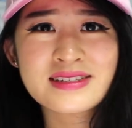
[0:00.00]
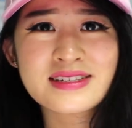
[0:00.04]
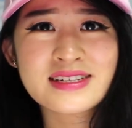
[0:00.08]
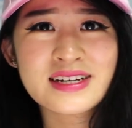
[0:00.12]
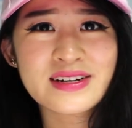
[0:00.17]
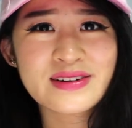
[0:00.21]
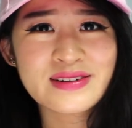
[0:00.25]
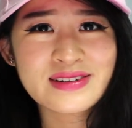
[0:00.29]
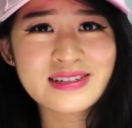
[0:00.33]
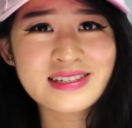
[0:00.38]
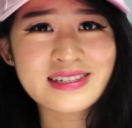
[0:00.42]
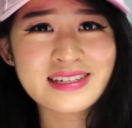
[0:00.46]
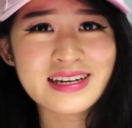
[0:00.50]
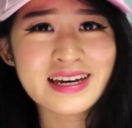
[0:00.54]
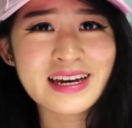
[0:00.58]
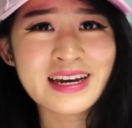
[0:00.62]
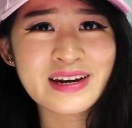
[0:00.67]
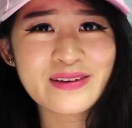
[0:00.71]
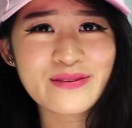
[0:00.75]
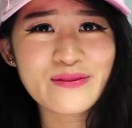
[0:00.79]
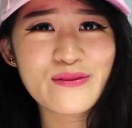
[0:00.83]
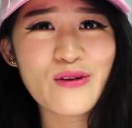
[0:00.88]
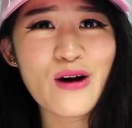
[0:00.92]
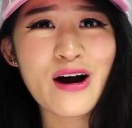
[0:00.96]

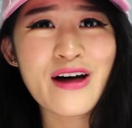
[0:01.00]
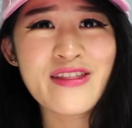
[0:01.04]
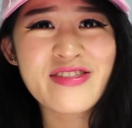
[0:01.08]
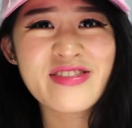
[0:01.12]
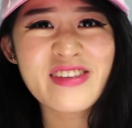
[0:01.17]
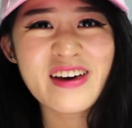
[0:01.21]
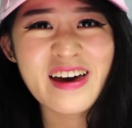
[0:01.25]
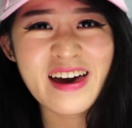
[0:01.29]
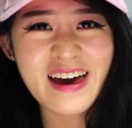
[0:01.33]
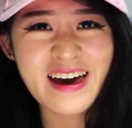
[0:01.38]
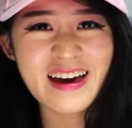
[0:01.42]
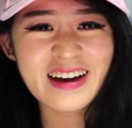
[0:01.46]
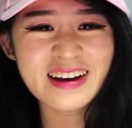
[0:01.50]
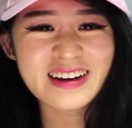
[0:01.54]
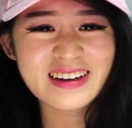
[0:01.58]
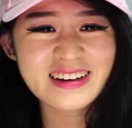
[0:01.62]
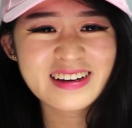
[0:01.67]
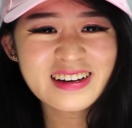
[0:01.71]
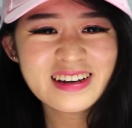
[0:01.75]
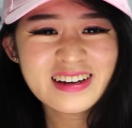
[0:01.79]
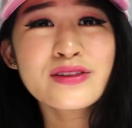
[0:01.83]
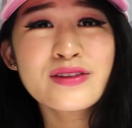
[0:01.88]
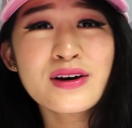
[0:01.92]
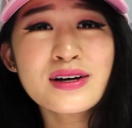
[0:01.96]
Seriously, what the
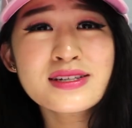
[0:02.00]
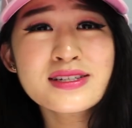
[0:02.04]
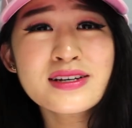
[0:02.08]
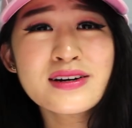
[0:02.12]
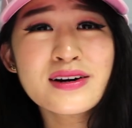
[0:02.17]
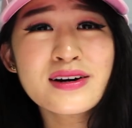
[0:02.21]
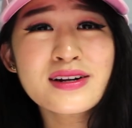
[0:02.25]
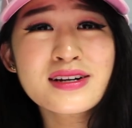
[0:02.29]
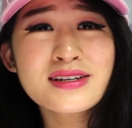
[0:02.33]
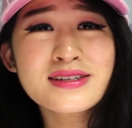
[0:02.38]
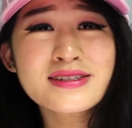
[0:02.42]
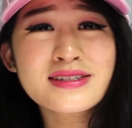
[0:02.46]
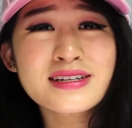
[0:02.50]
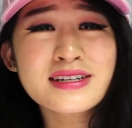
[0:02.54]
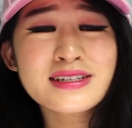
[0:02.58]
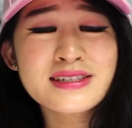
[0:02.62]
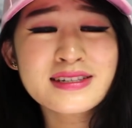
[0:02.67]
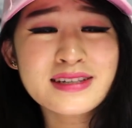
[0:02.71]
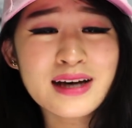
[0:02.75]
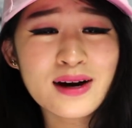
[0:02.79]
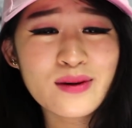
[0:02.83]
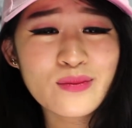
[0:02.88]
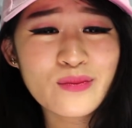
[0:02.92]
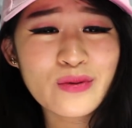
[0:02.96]
heck? Those are honestly
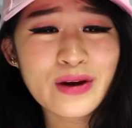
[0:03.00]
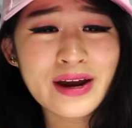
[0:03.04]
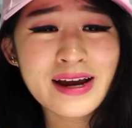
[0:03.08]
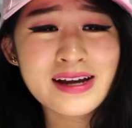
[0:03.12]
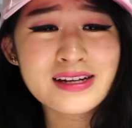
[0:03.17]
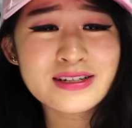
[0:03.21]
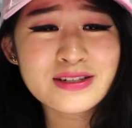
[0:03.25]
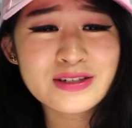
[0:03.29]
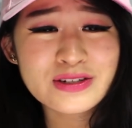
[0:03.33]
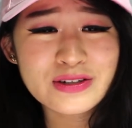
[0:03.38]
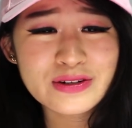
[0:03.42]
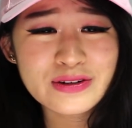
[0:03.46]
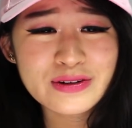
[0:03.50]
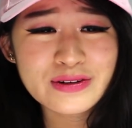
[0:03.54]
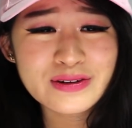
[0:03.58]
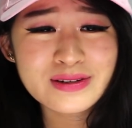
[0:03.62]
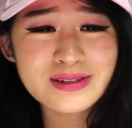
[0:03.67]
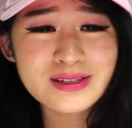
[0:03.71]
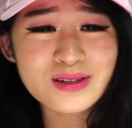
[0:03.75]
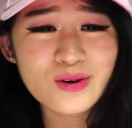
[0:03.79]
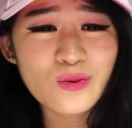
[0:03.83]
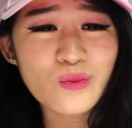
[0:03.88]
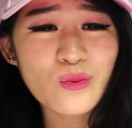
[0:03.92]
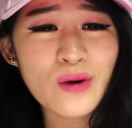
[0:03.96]
some weird
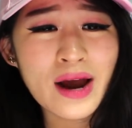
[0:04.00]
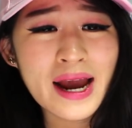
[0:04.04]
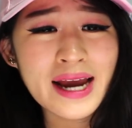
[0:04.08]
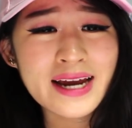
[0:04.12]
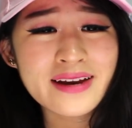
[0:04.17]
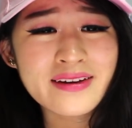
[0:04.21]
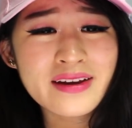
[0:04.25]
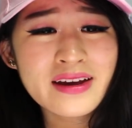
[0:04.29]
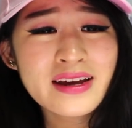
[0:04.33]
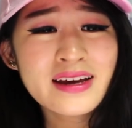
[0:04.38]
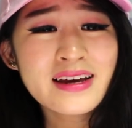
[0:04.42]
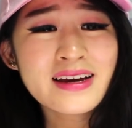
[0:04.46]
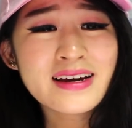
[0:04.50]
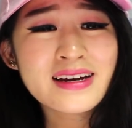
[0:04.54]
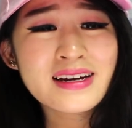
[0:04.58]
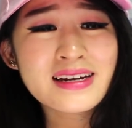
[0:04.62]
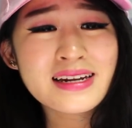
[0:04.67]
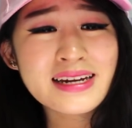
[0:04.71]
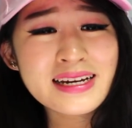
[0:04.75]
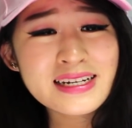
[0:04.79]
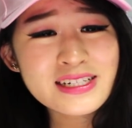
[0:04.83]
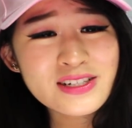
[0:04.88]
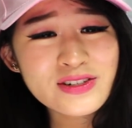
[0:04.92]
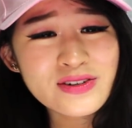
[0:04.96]
shoes. Wait,
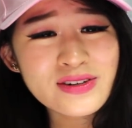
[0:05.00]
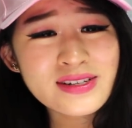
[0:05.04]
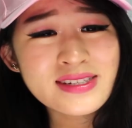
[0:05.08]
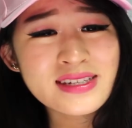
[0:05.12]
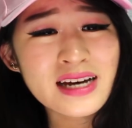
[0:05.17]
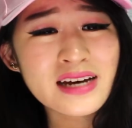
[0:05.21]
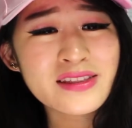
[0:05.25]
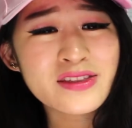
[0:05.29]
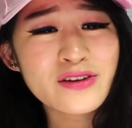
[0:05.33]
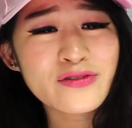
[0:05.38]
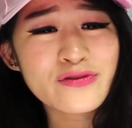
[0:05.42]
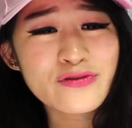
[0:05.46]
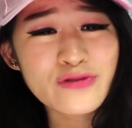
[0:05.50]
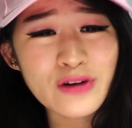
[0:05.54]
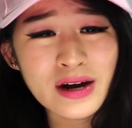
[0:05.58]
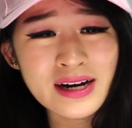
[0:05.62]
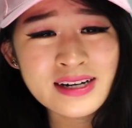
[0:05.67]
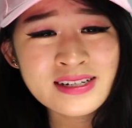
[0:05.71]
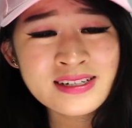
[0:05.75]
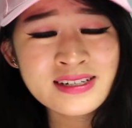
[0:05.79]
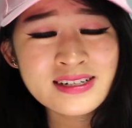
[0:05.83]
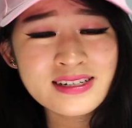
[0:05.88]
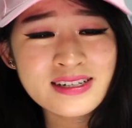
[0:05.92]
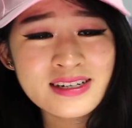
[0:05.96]
clear shoes at the
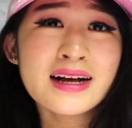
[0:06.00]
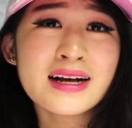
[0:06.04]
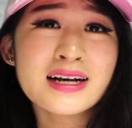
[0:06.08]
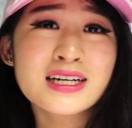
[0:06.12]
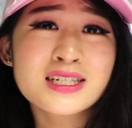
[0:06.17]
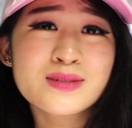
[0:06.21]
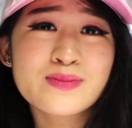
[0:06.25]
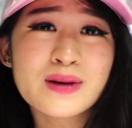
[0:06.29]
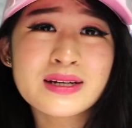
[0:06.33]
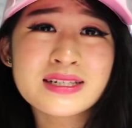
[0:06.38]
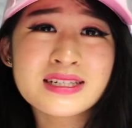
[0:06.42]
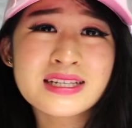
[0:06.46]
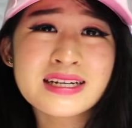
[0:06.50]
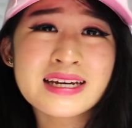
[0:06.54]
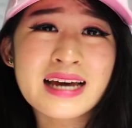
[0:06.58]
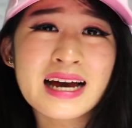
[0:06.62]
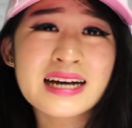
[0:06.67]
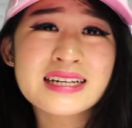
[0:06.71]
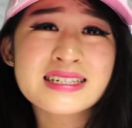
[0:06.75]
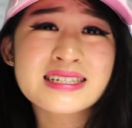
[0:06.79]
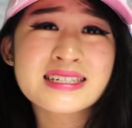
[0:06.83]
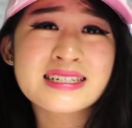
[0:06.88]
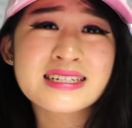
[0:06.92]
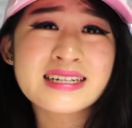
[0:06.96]
front? Especially
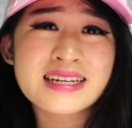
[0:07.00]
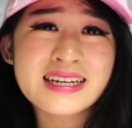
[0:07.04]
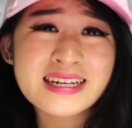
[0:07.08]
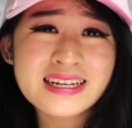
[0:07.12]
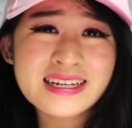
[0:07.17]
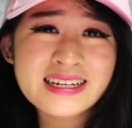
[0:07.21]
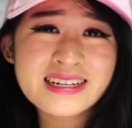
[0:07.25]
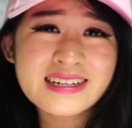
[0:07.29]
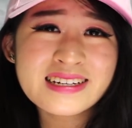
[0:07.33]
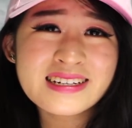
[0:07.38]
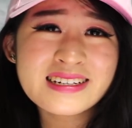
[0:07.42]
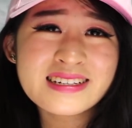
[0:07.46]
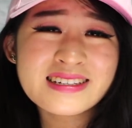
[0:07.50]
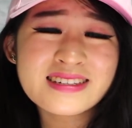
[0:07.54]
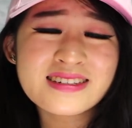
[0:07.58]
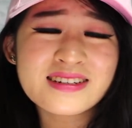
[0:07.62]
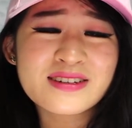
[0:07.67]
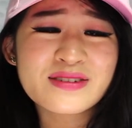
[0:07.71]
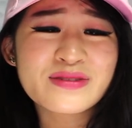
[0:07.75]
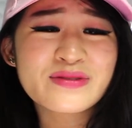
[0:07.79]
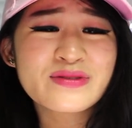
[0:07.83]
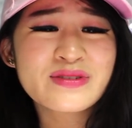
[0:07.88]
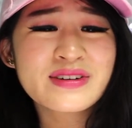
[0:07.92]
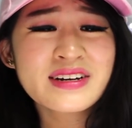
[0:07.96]
as sneakers?
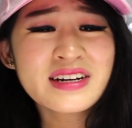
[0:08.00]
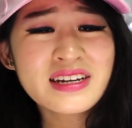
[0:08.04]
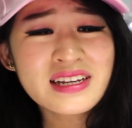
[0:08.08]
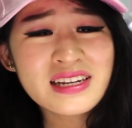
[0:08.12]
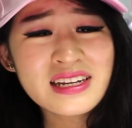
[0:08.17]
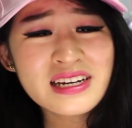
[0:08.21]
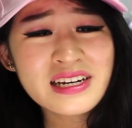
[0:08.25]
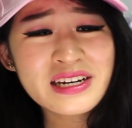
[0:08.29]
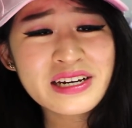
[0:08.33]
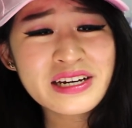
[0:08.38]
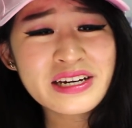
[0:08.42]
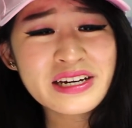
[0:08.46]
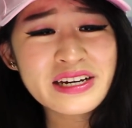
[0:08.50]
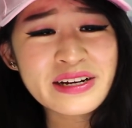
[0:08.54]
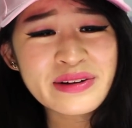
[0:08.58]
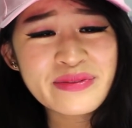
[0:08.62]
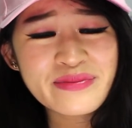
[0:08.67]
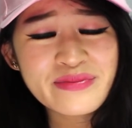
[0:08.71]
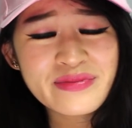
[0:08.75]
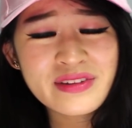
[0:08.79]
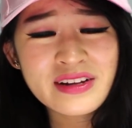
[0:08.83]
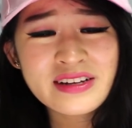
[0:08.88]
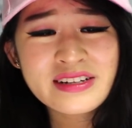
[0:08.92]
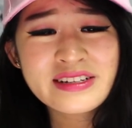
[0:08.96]

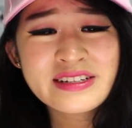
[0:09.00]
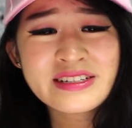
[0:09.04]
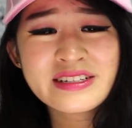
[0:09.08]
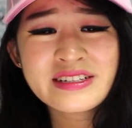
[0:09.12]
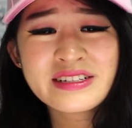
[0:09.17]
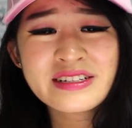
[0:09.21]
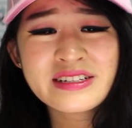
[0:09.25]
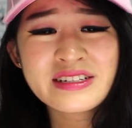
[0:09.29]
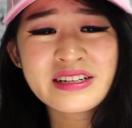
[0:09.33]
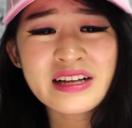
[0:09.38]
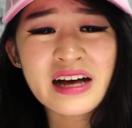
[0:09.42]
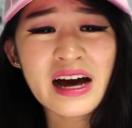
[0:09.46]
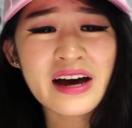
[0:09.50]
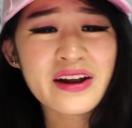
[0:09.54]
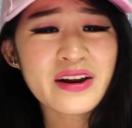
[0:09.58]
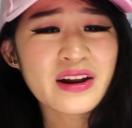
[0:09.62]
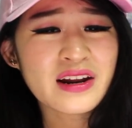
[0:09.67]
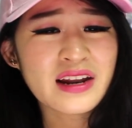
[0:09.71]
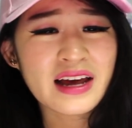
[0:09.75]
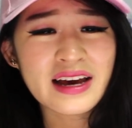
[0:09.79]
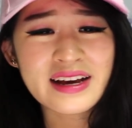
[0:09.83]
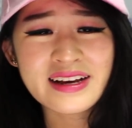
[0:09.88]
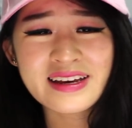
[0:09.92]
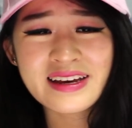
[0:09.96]
Really? I
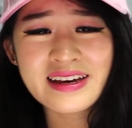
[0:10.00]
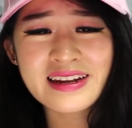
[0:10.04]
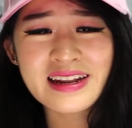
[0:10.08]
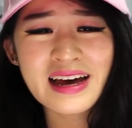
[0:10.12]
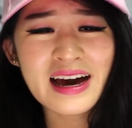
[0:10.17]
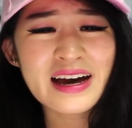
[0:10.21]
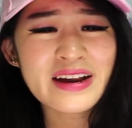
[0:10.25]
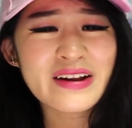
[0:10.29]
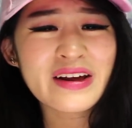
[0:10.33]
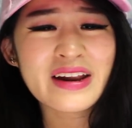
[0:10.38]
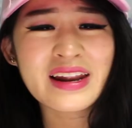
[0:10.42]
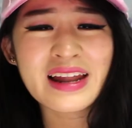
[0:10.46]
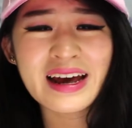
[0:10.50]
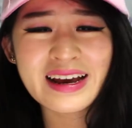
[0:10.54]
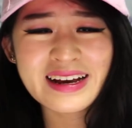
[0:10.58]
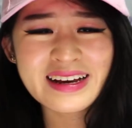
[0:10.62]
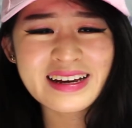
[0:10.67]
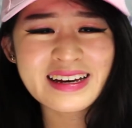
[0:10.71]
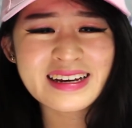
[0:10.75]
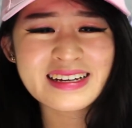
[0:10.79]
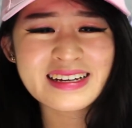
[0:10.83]
don't like it. I don't like